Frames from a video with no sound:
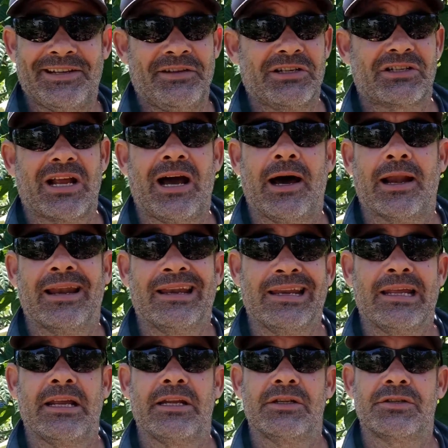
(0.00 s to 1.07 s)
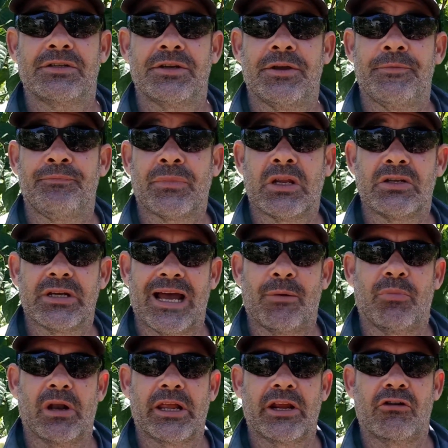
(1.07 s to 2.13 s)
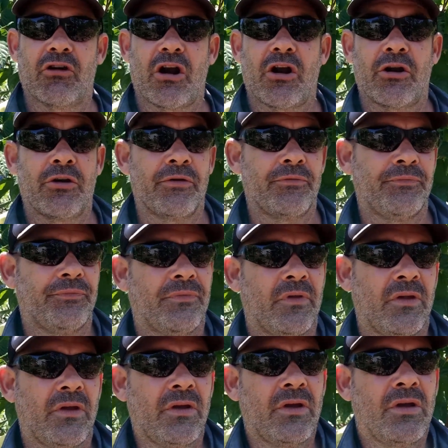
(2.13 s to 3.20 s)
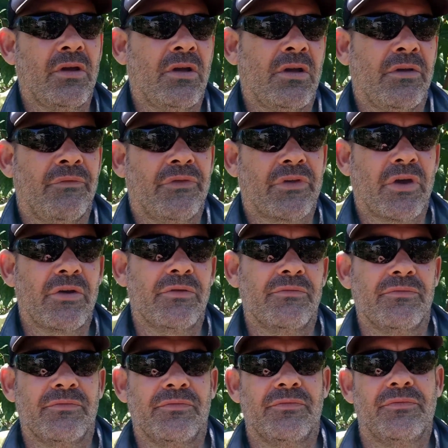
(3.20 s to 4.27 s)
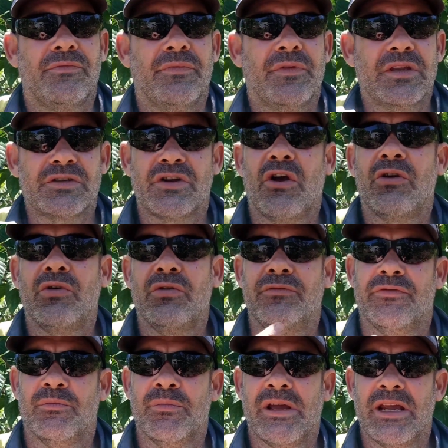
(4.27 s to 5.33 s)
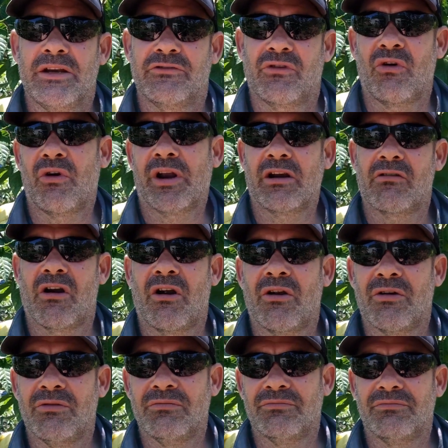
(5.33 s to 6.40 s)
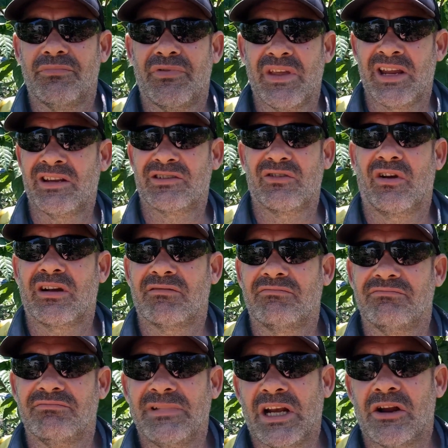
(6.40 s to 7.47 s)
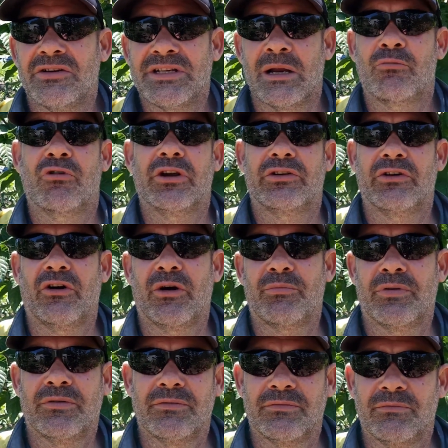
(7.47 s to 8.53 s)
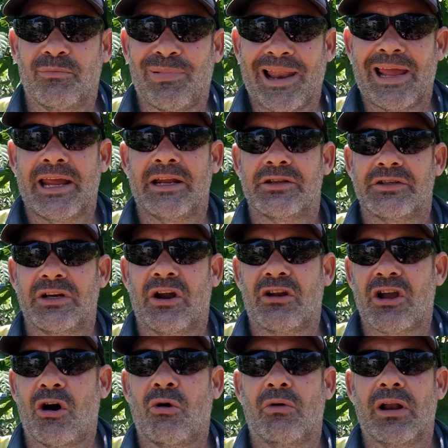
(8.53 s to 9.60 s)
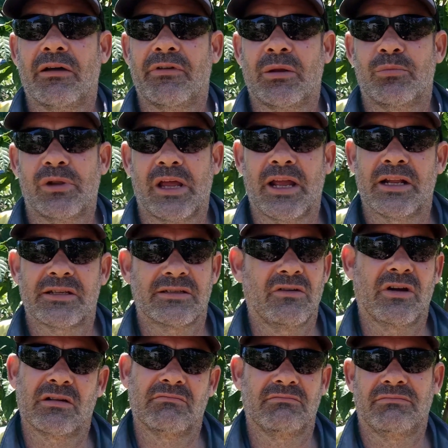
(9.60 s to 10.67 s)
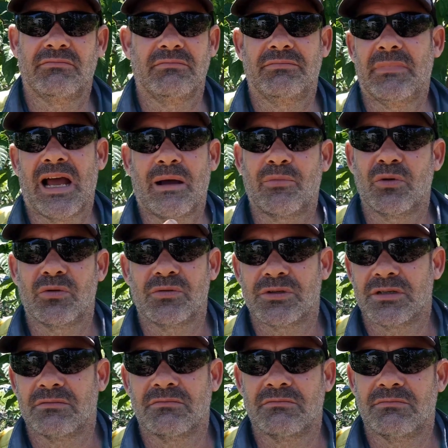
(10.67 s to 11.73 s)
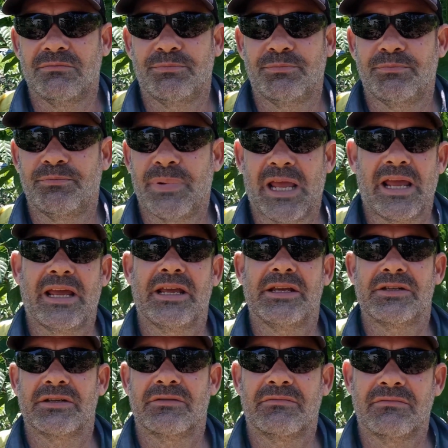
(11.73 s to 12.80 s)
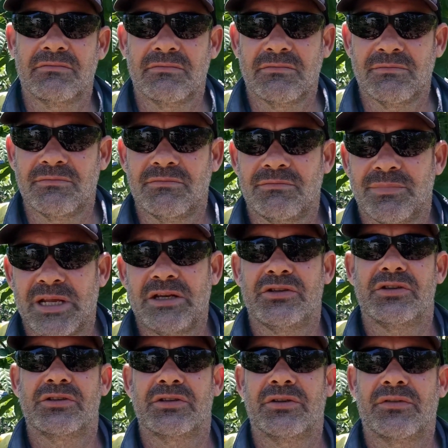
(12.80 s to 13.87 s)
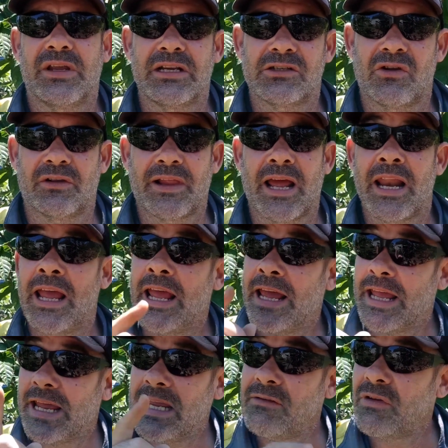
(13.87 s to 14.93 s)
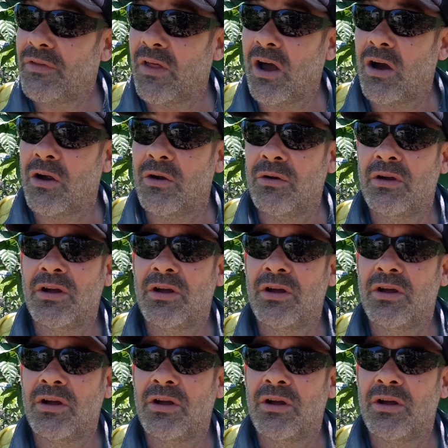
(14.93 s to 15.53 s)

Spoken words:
and this garden needs to happily grow. So there's no good for me trying to grow things like, temperate type plants, cold loving plants like apples and pears and peaches and things like that. Even though